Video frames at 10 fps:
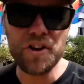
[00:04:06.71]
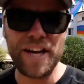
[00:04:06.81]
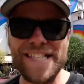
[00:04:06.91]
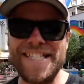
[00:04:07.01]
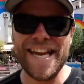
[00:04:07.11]
You
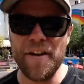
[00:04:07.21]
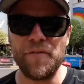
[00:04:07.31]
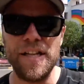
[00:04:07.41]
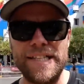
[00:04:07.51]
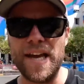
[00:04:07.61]
can
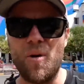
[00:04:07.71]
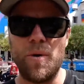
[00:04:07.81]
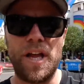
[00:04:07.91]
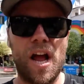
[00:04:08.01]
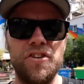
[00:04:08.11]
definitely tell
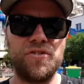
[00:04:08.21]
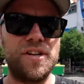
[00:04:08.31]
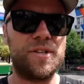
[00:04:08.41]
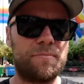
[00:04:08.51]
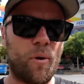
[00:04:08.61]
when a country
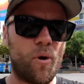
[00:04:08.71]
is just